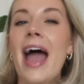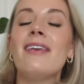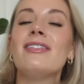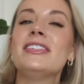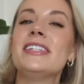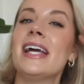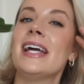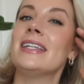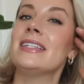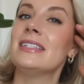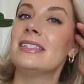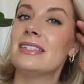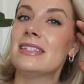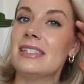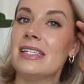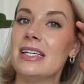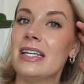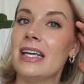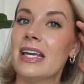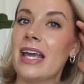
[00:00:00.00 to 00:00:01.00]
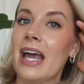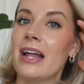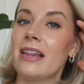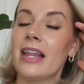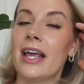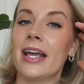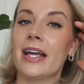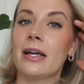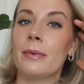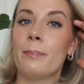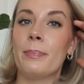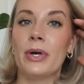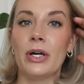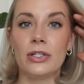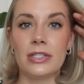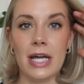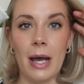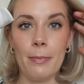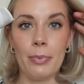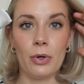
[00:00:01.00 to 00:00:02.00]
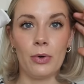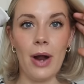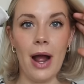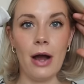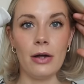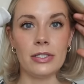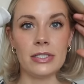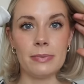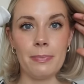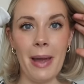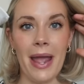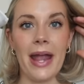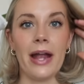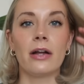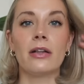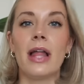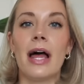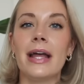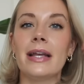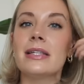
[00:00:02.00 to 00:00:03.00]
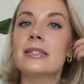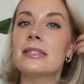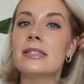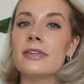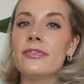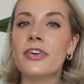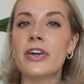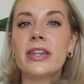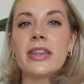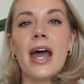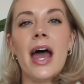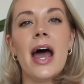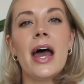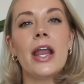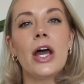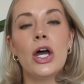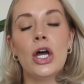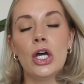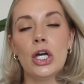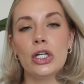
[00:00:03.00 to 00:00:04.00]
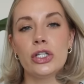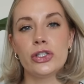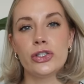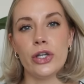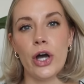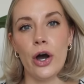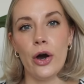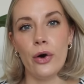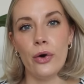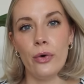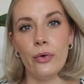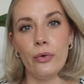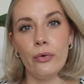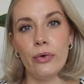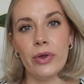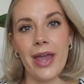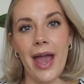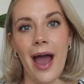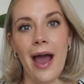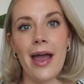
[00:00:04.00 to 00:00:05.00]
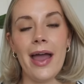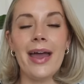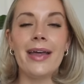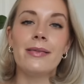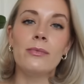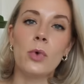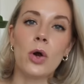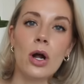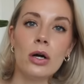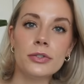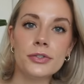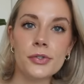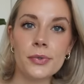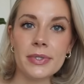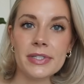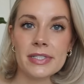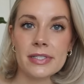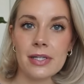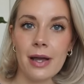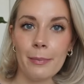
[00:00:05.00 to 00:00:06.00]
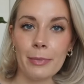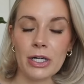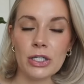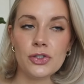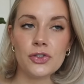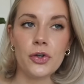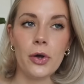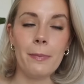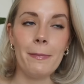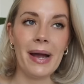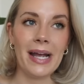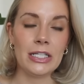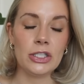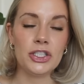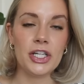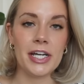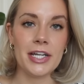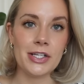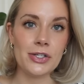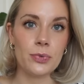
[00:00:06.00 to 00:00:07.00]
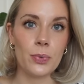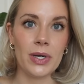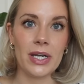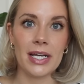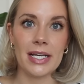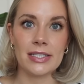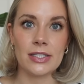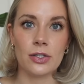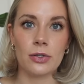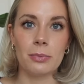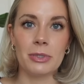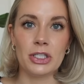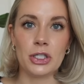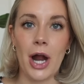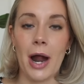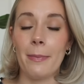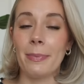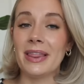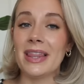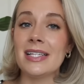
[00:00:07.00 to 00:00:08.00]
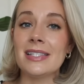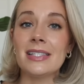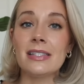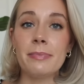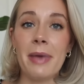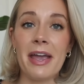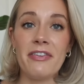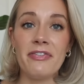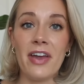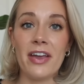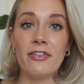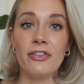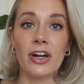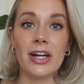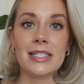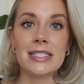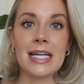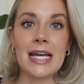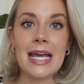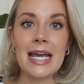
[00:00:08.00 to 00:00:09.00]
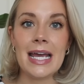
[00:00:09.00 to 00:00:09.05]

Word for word: have a tendency to get like buildup around my hairline and stuff like that. So yeah, and we're also in summer, so it might change when it gets a little bit drier. But this is my favorite